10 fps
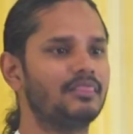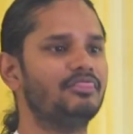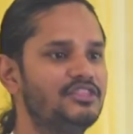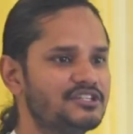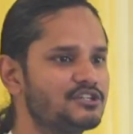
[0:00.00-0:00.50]

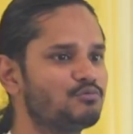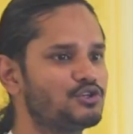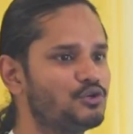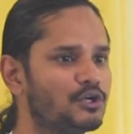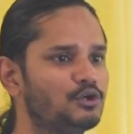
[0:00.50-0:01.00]
This is
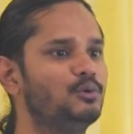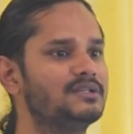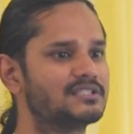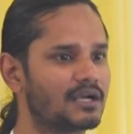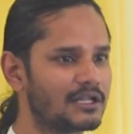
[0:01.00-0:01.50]
what you can do
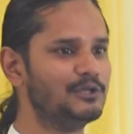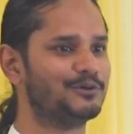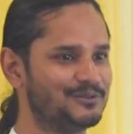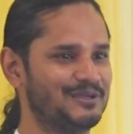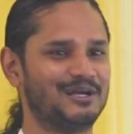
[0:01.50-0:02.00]
and suddenly you
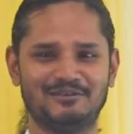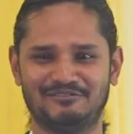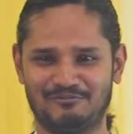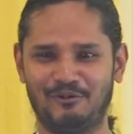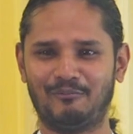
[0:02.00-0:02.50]
can become
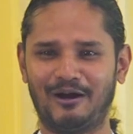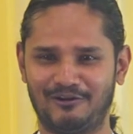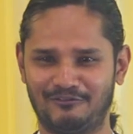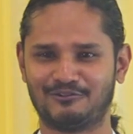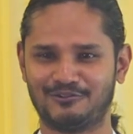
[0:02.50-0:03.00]
even more
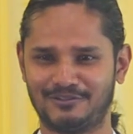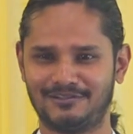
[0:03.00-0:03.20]
powerful.